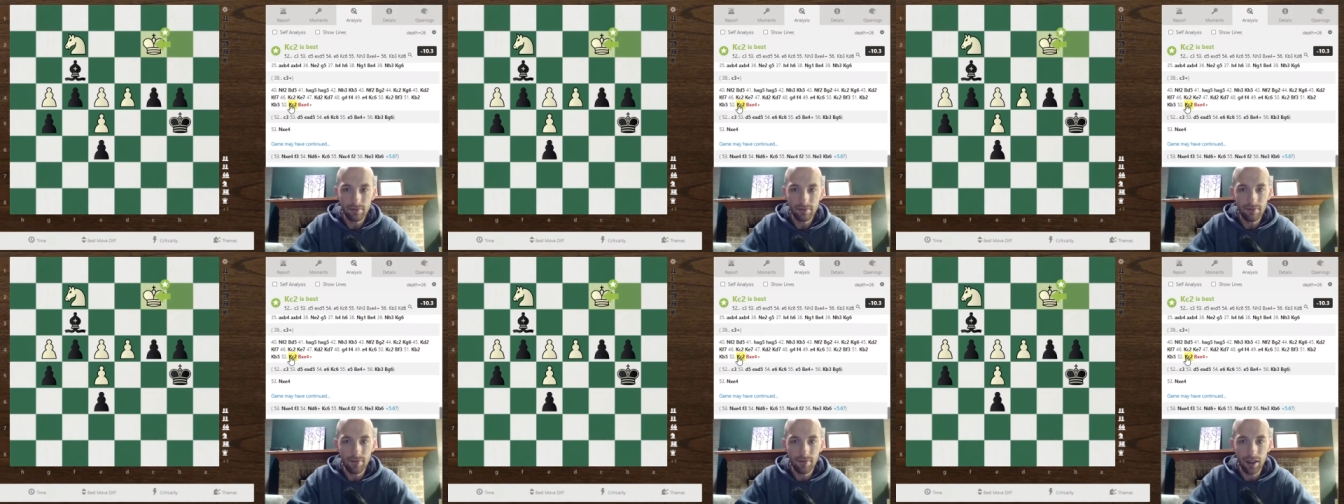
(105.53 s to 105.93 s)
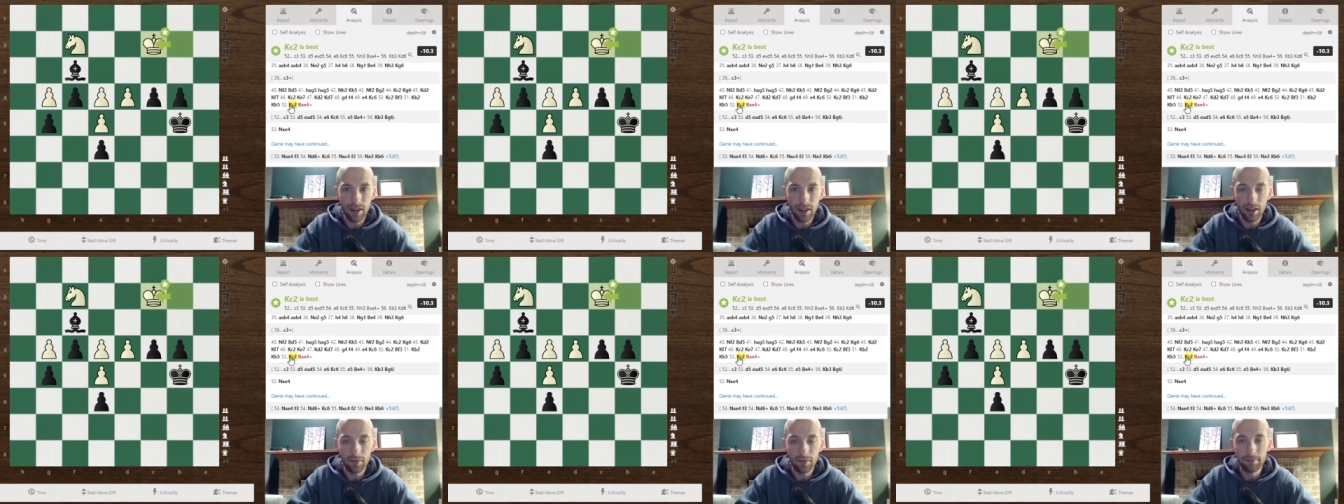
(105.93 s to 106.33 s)

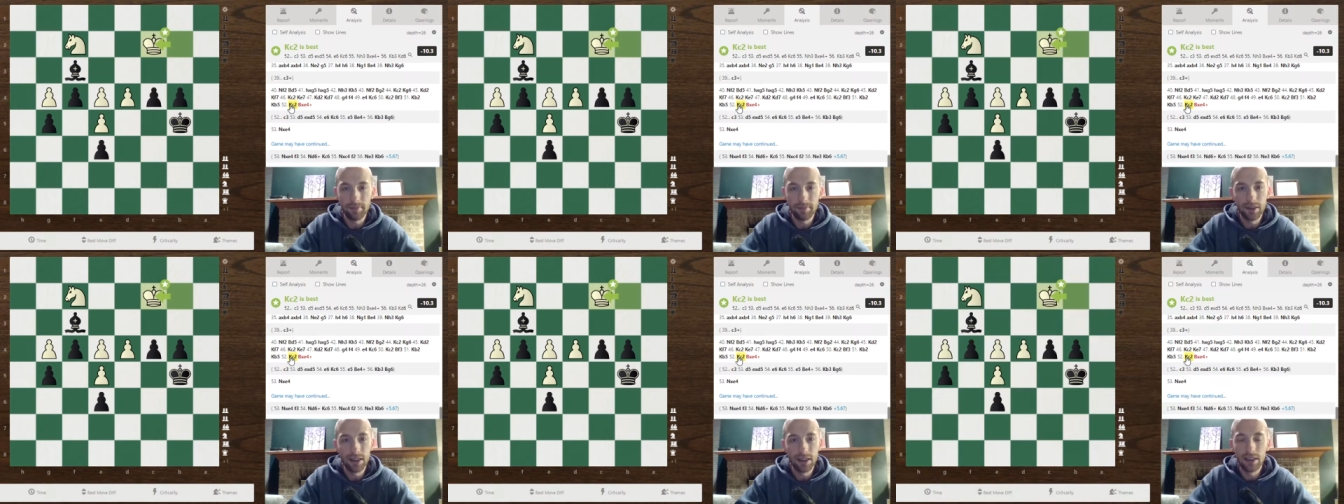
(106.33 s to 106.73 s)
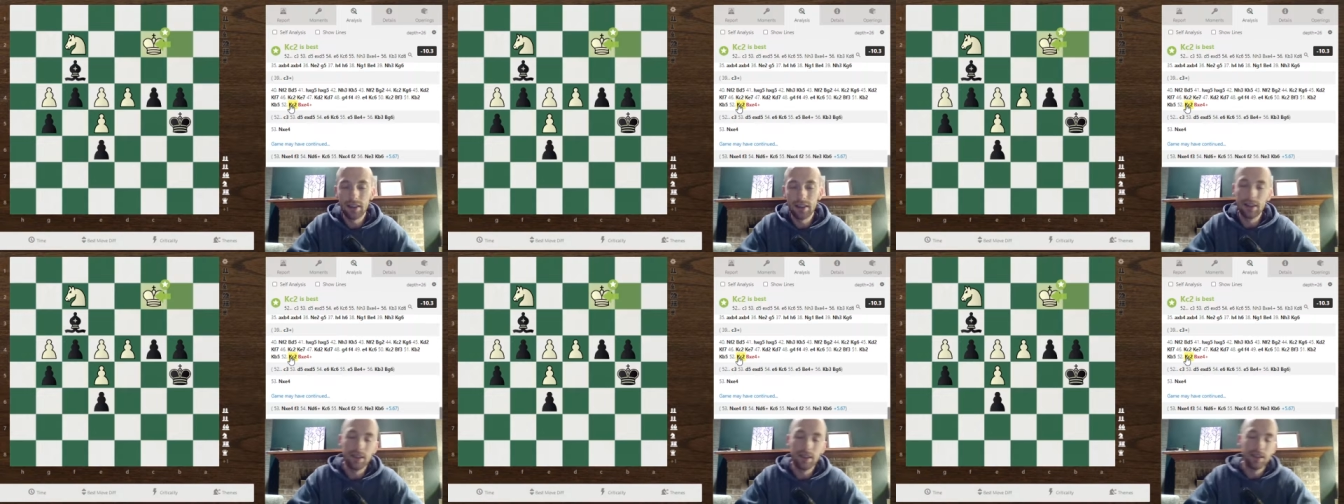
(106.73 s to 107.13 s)
Um,
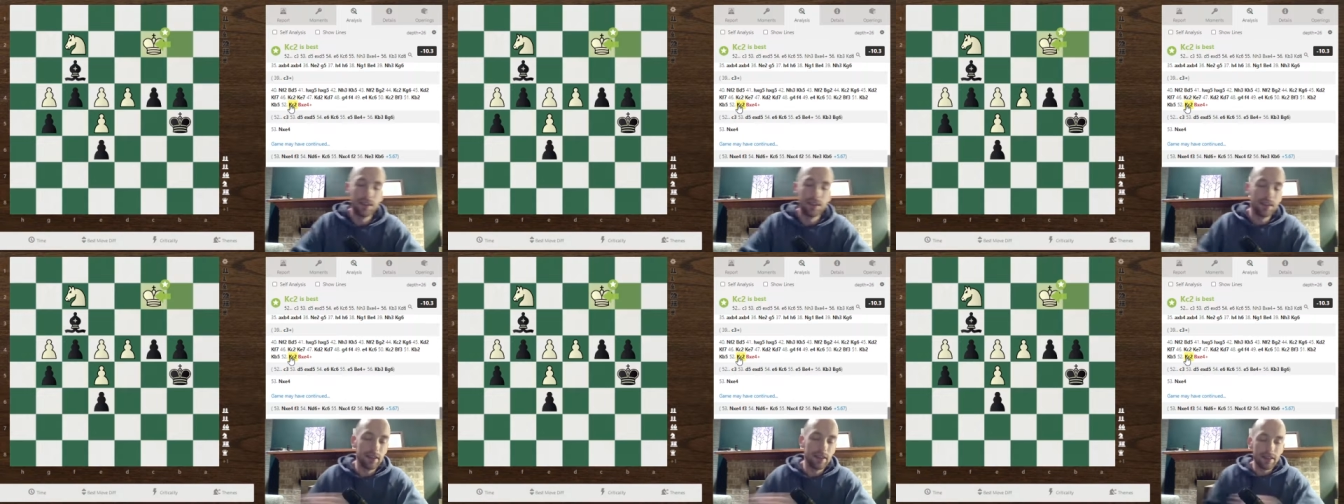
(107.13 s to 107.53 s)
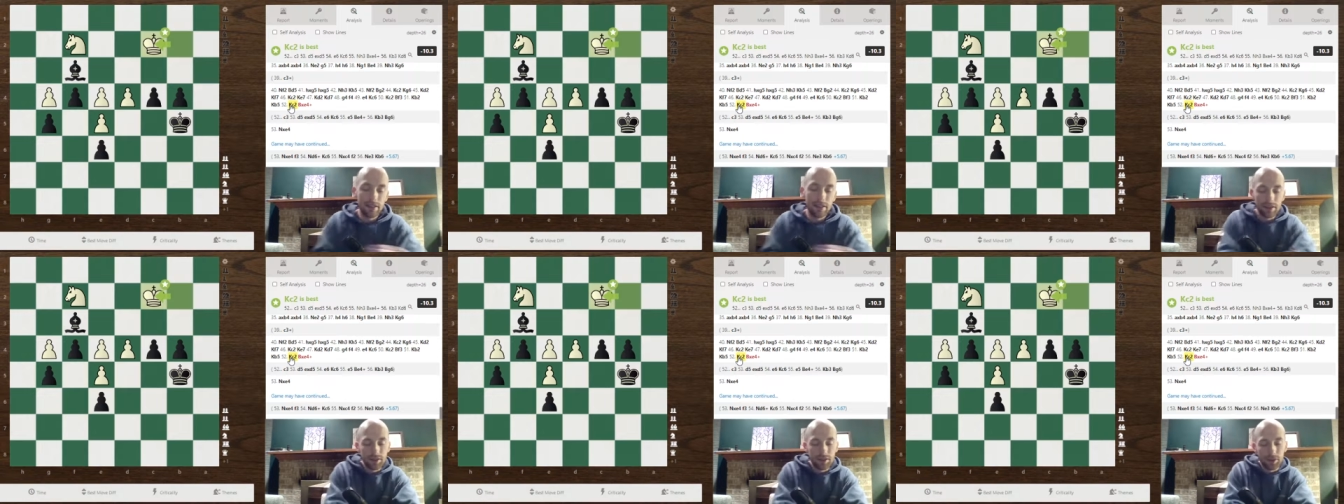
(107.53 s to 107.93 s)

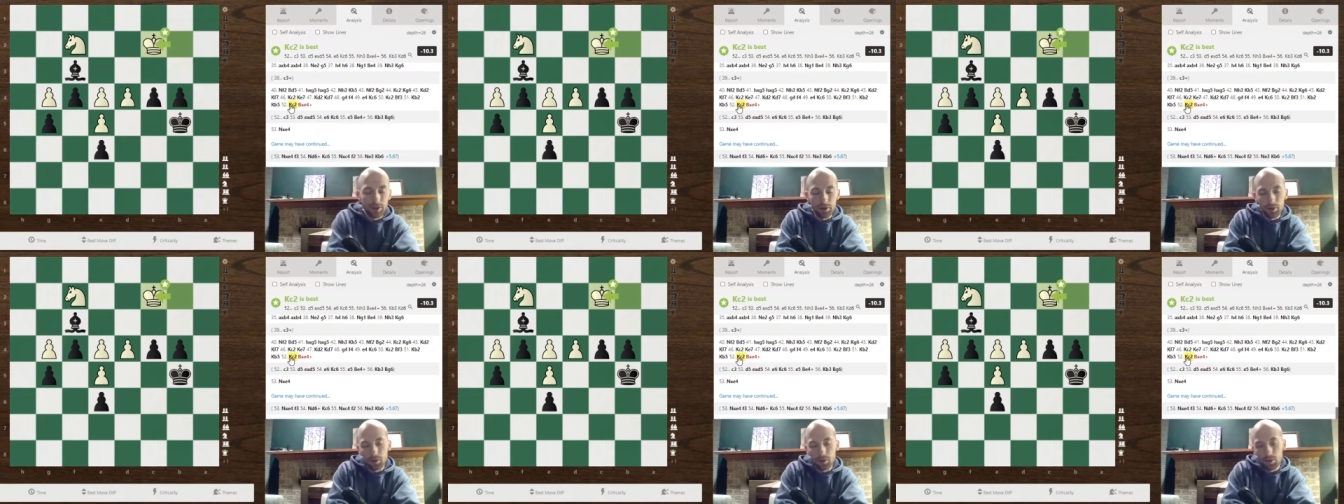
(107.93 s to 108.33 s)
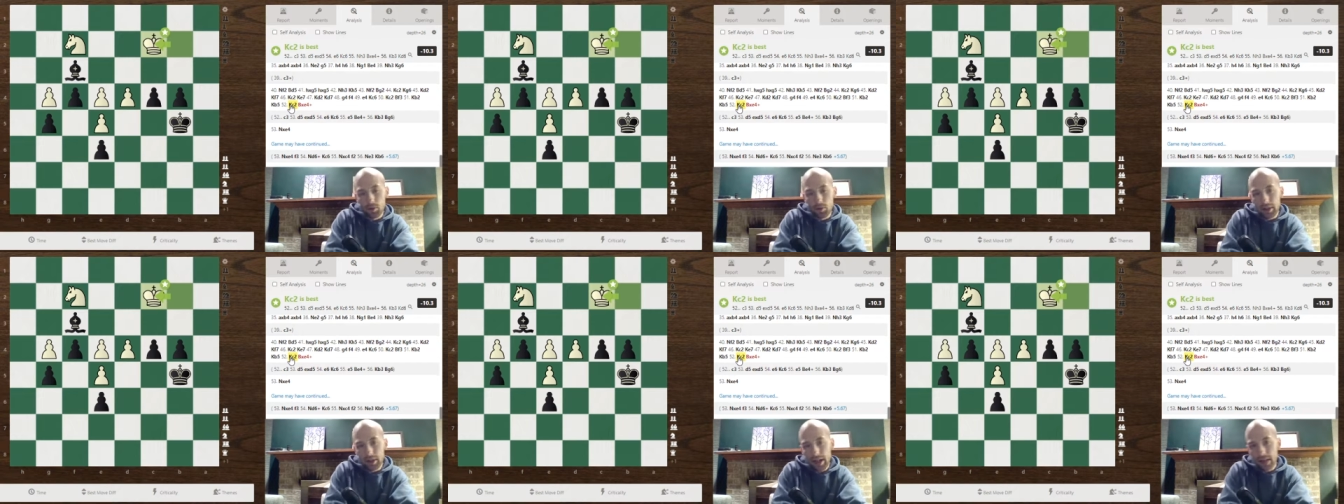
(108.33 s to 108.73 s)
so what
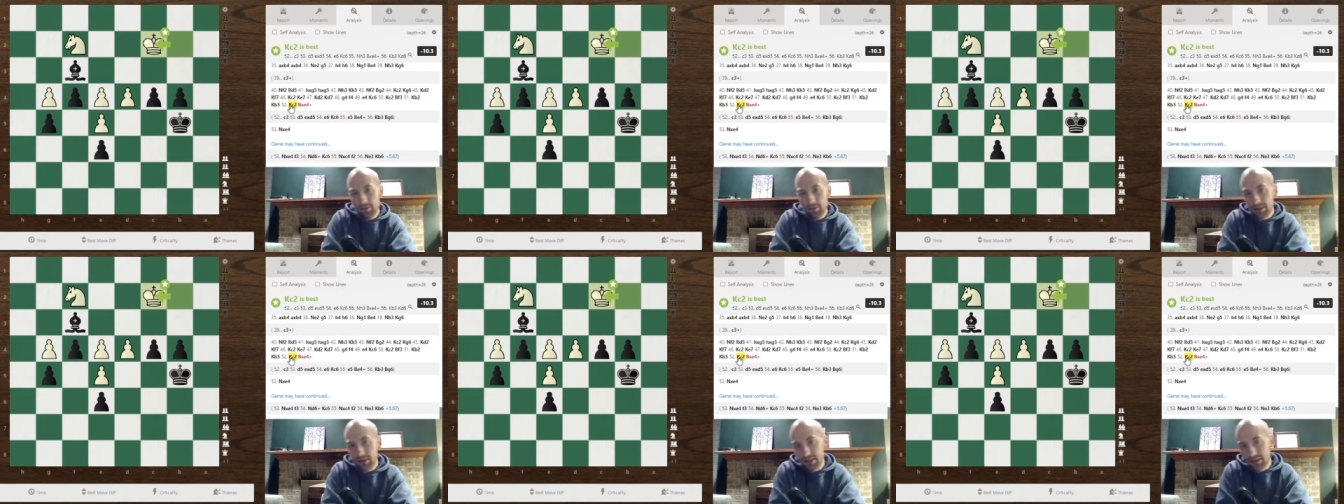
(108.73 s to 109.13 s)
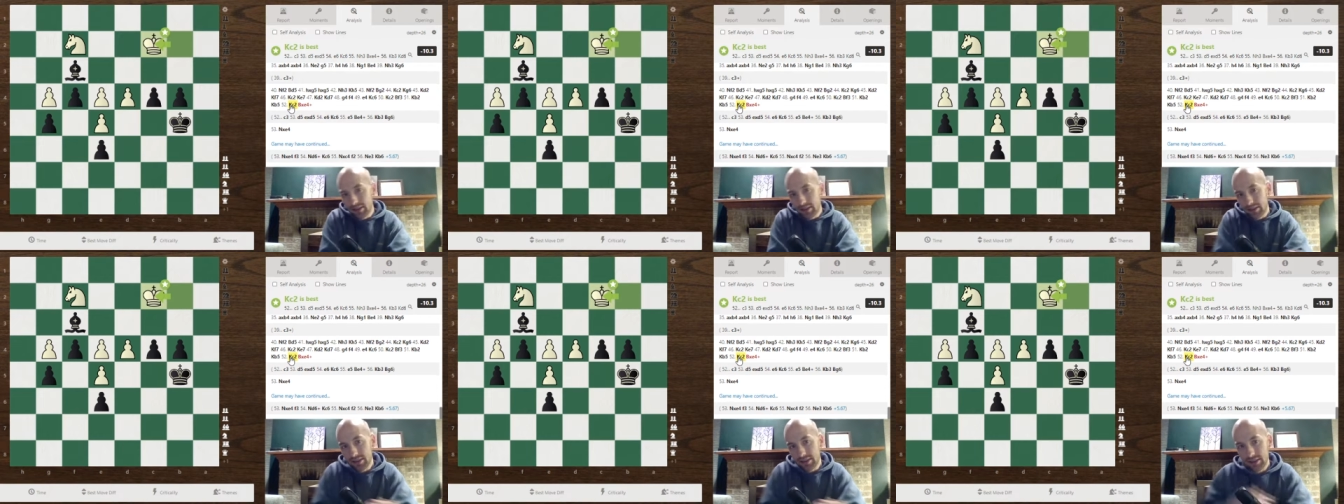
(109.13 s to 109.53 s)
happened
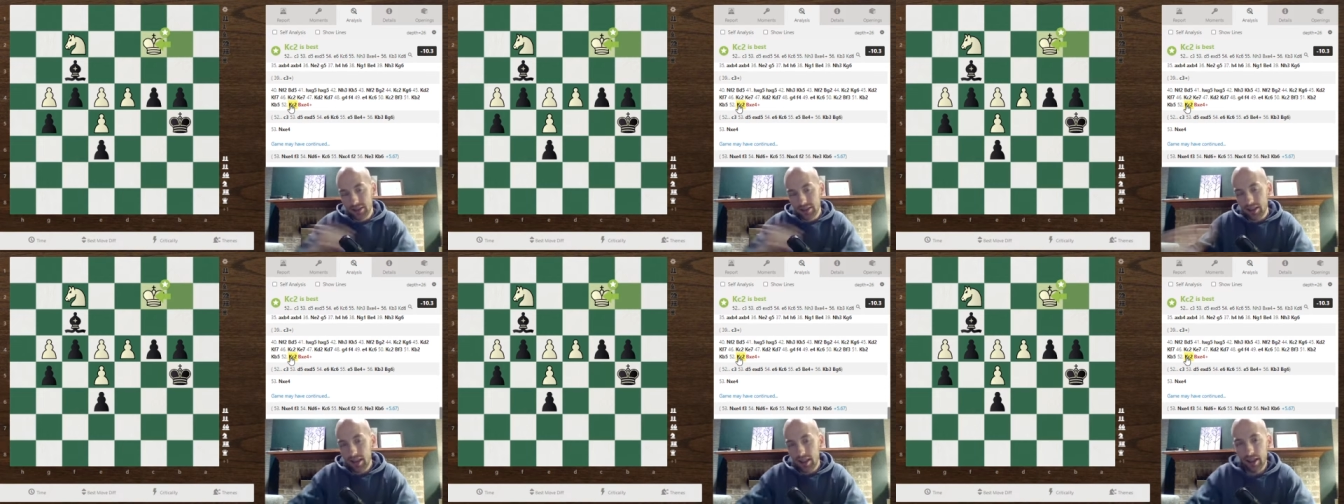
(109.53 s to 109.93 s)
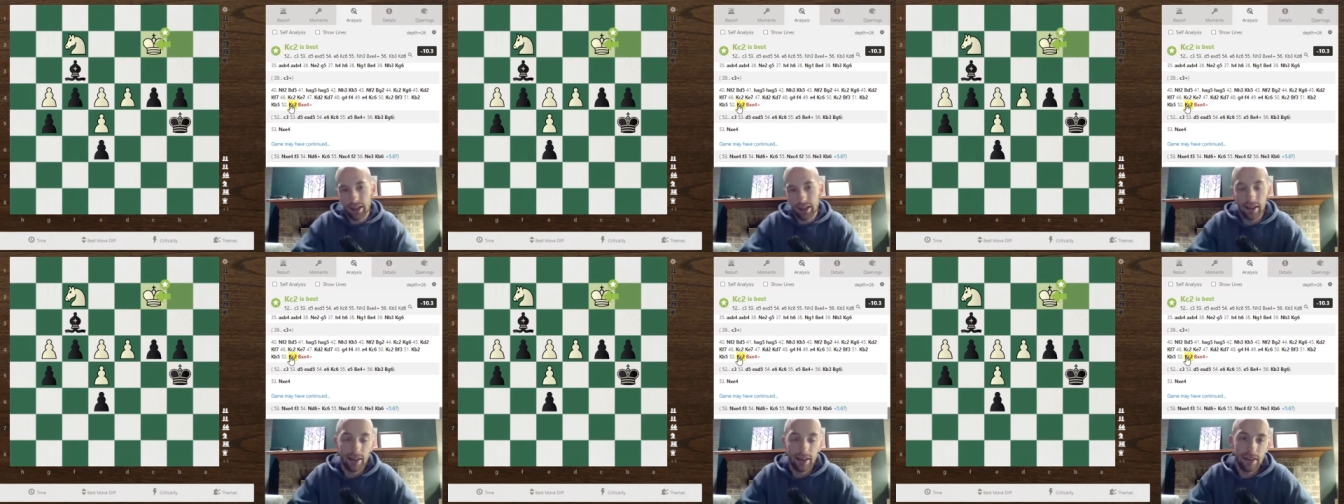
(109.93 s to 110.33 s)
is
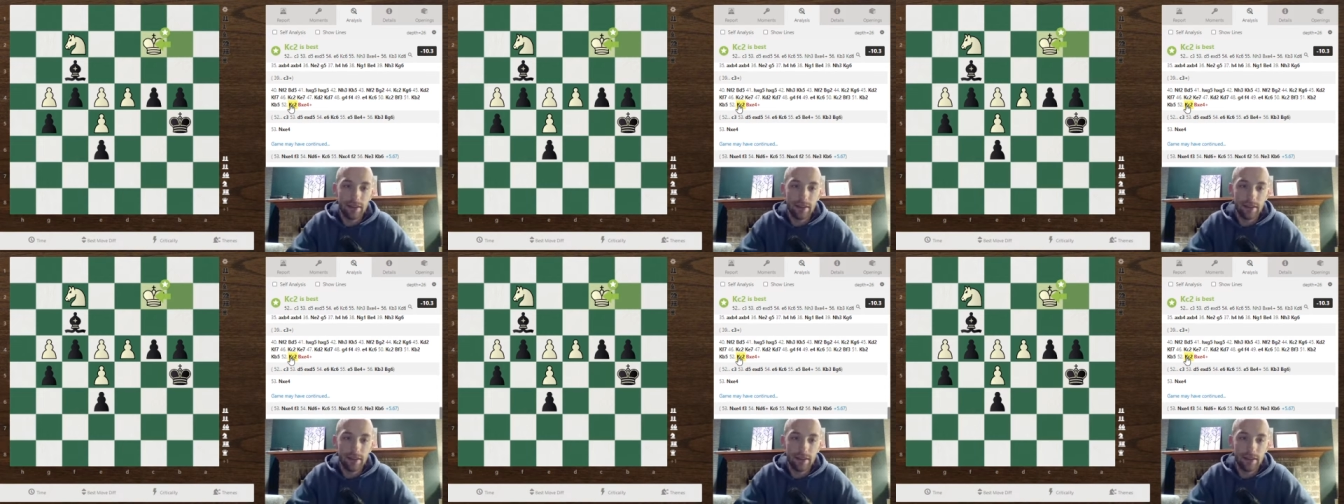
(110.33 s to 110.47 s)
I